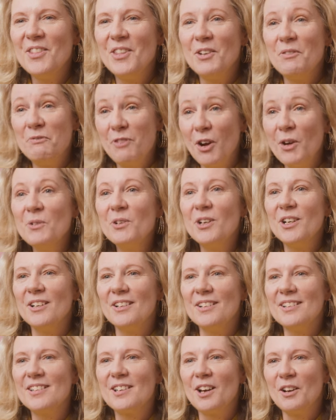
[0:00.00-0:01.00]
the
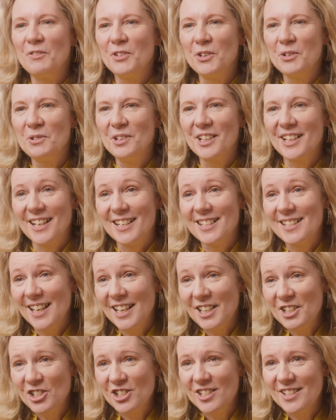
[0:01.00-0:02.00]
focus of an
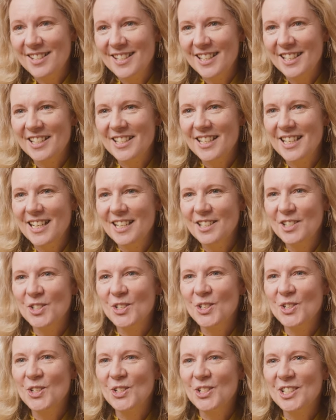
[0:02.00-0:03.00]
organisation. 60 years
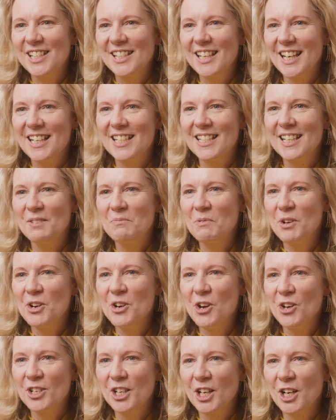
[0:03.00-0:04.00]
is good. Like I said, we're
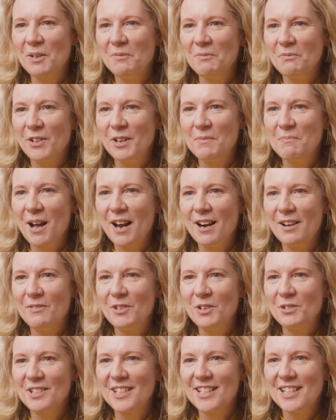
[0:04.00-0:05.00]
not a comfy pair
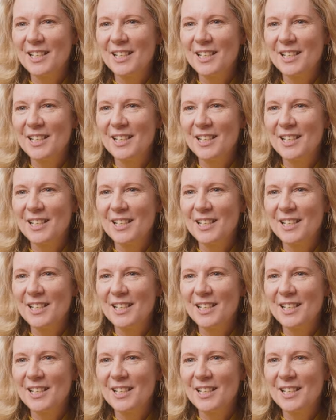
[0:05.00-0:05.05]
of old